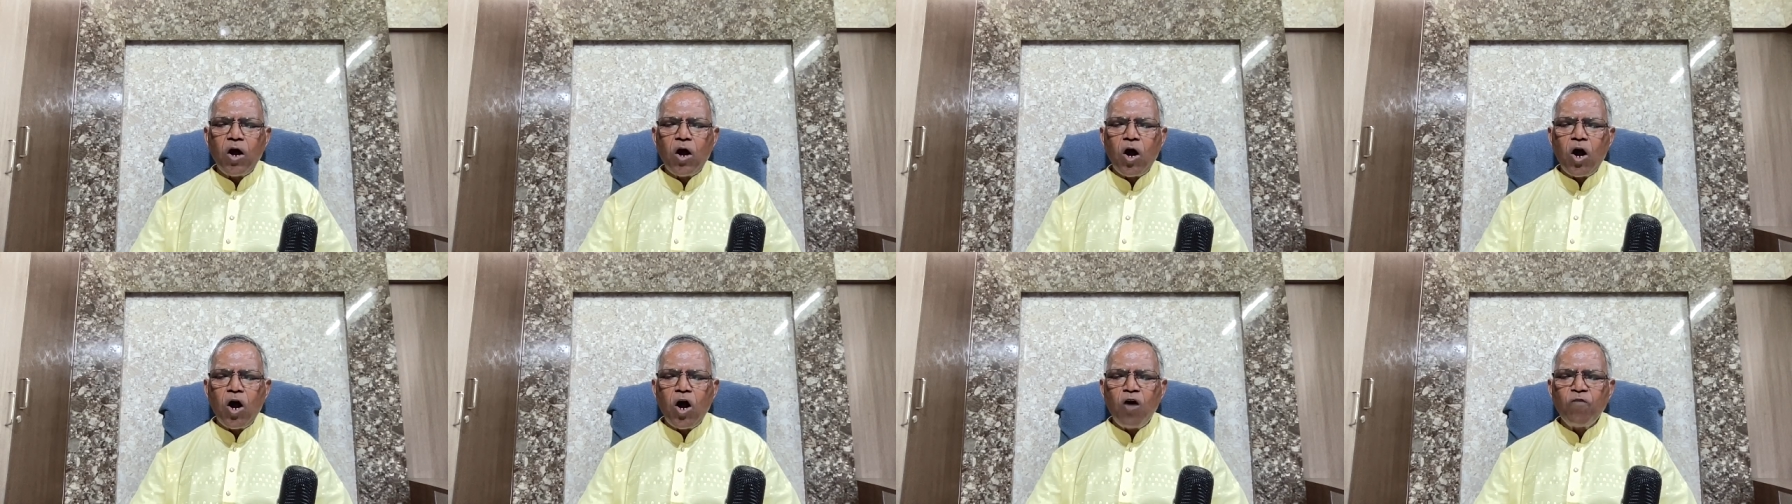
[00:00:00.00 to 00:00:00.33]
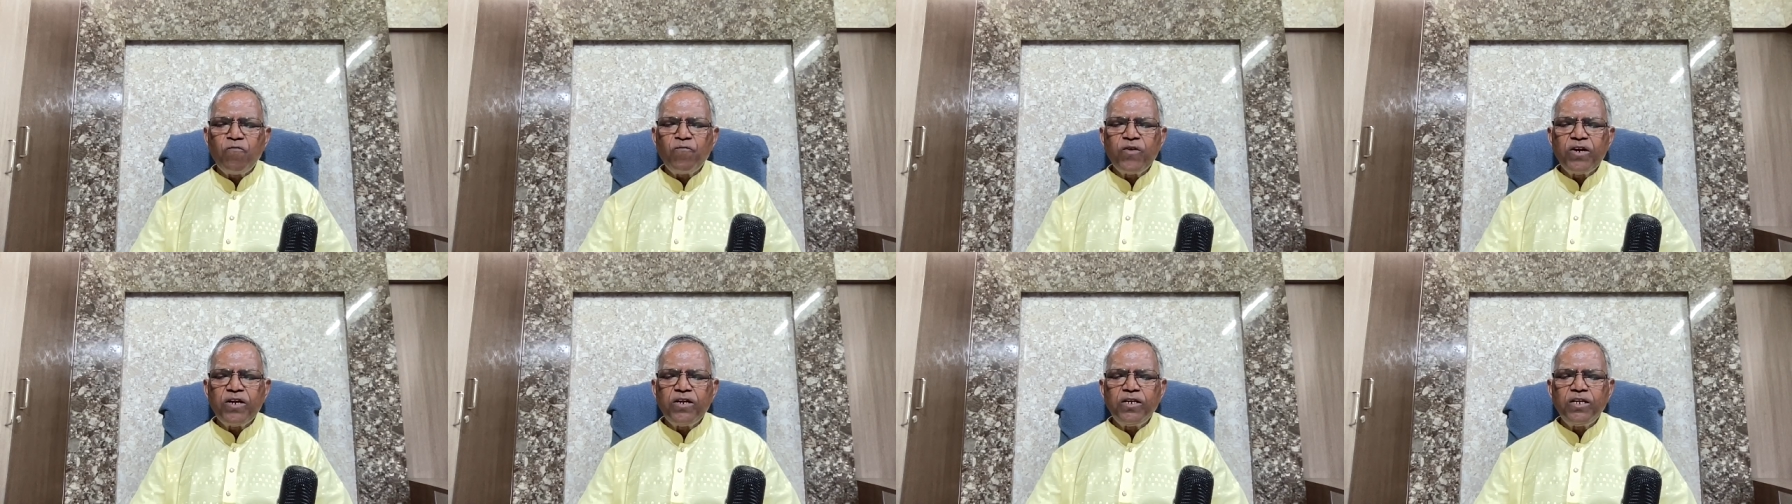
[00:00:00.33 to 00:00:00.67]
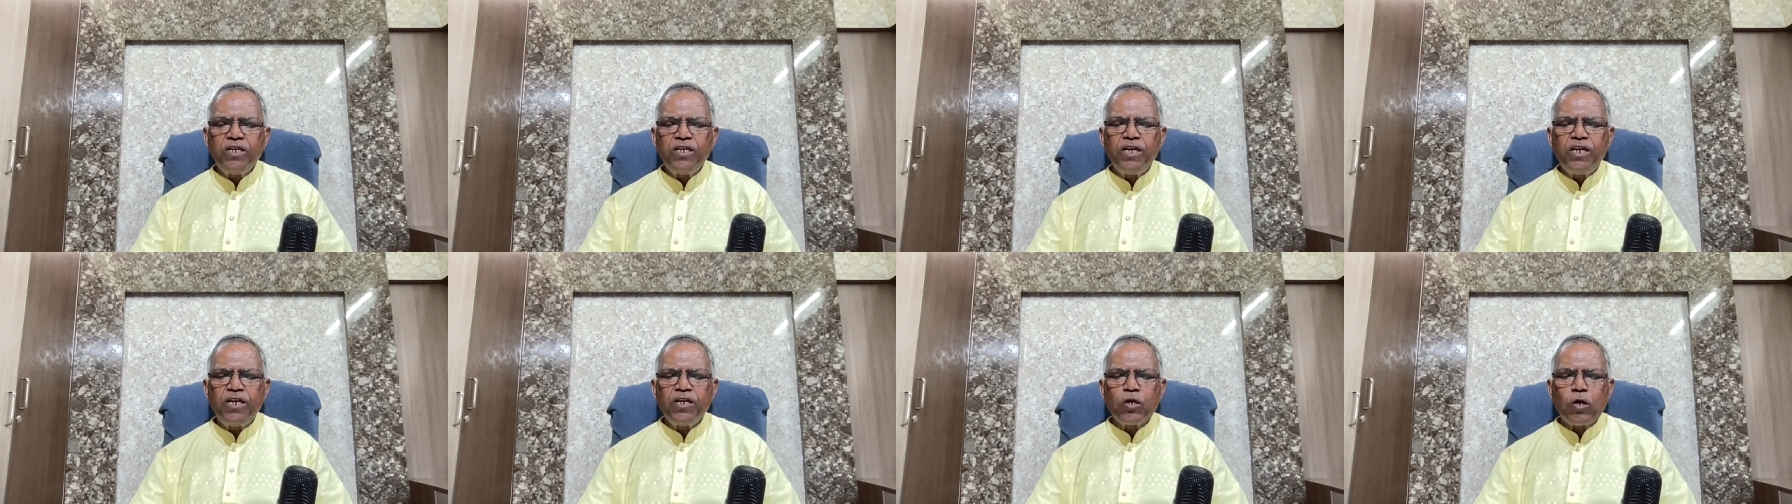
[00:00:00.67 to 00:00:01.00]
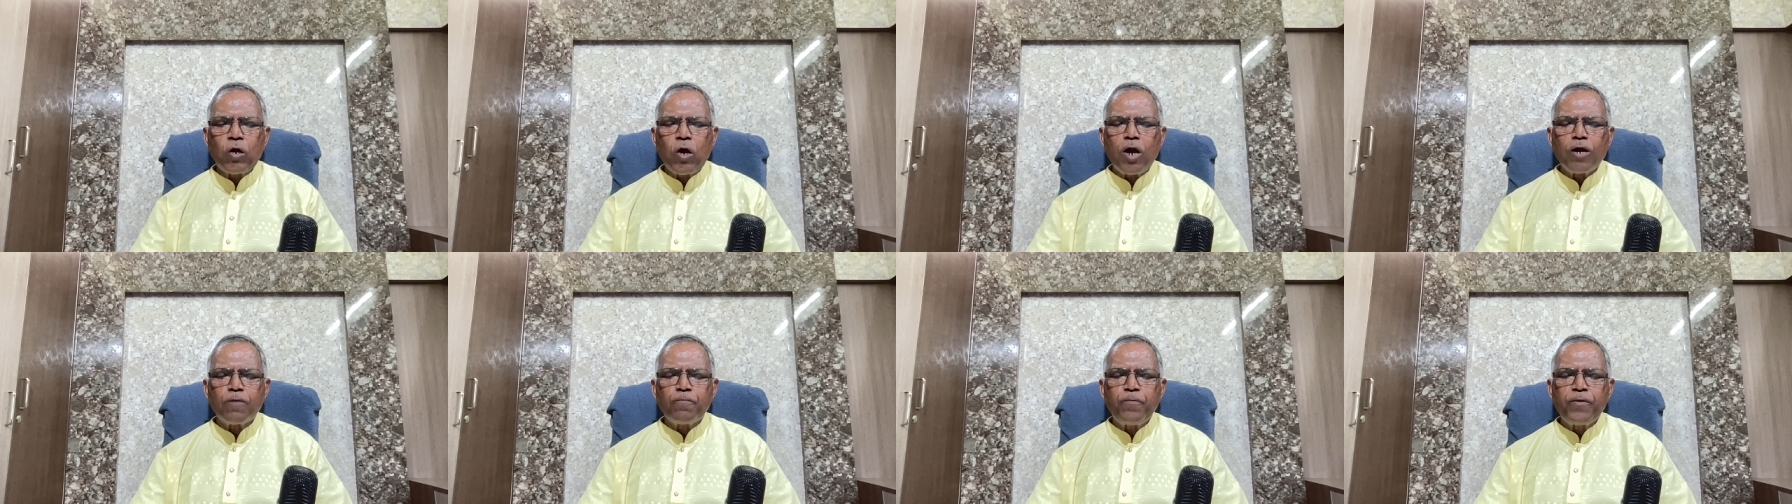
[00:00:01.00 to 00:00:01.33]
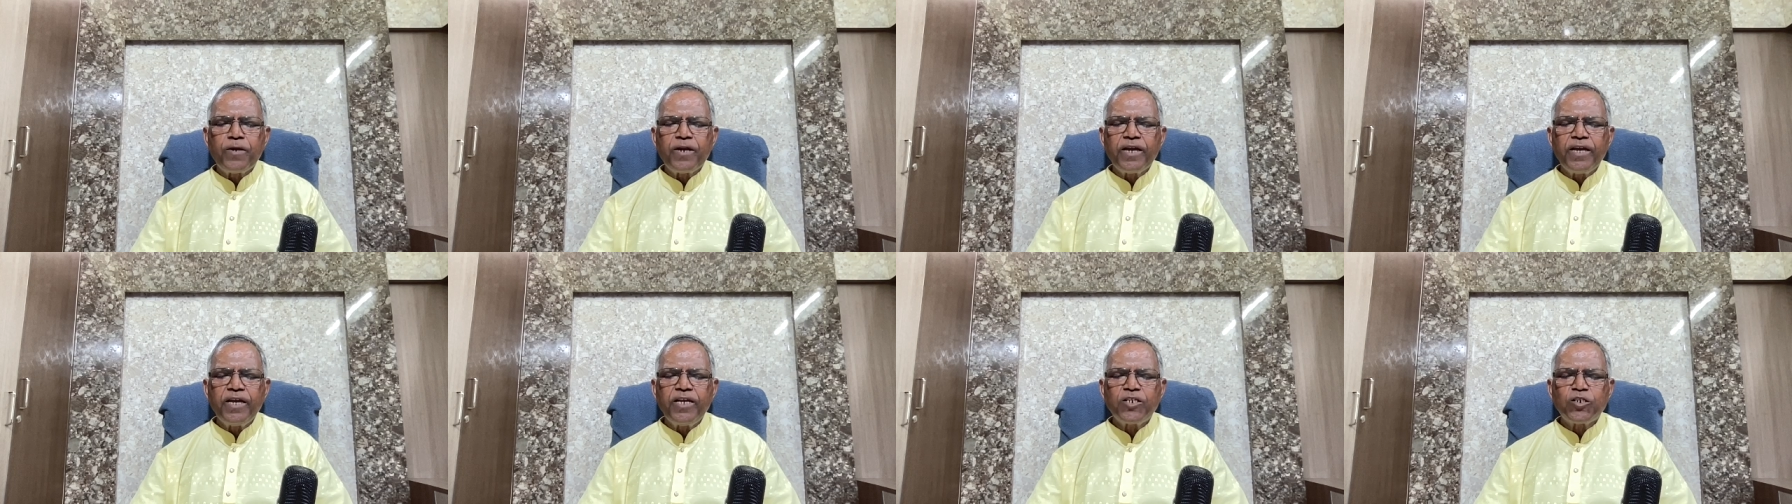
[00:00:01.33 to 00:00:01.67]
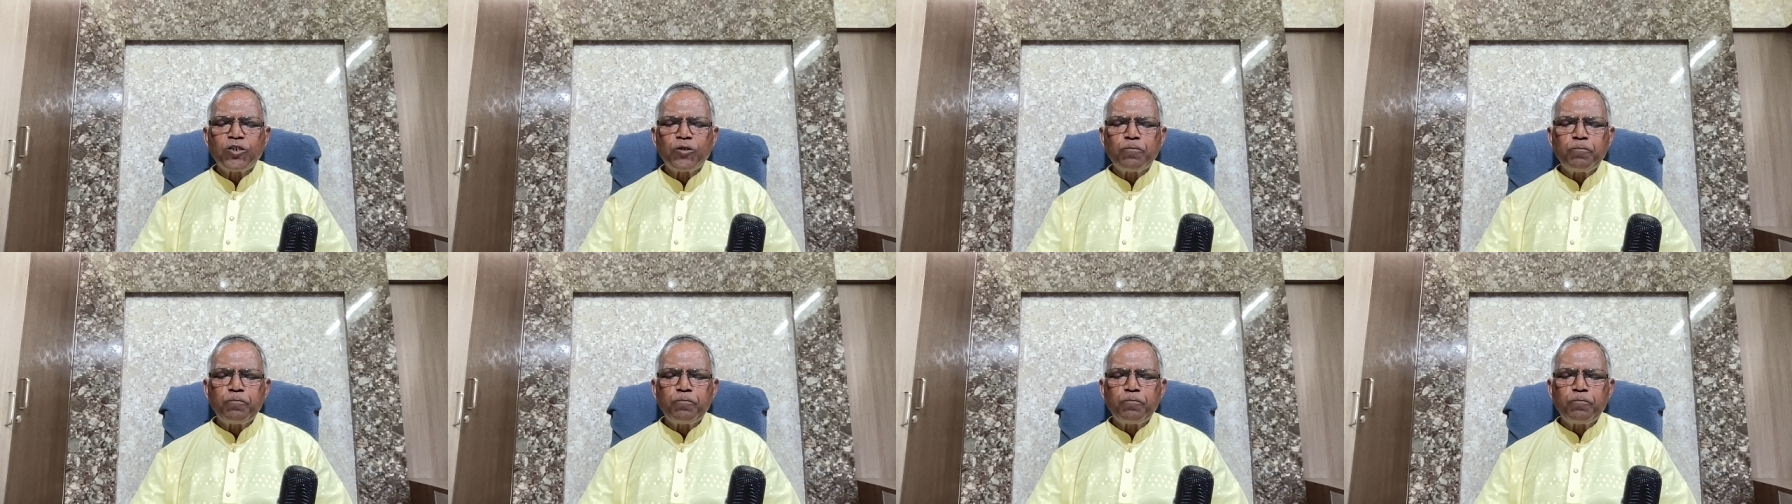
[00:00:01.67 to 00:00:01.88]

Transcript: often incorporates